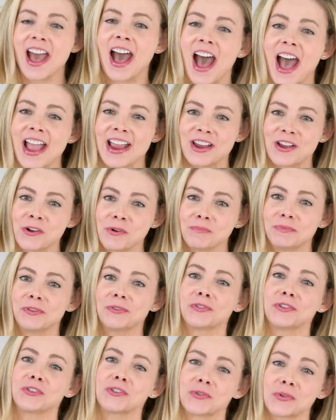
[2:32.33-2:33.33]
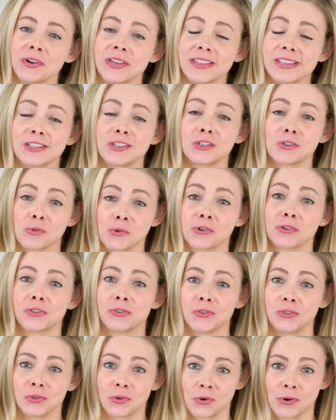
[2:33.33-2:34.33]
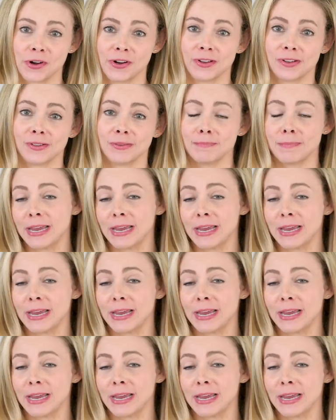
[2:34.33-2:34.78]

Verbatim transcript: I hope you enjoyed this short tutorial.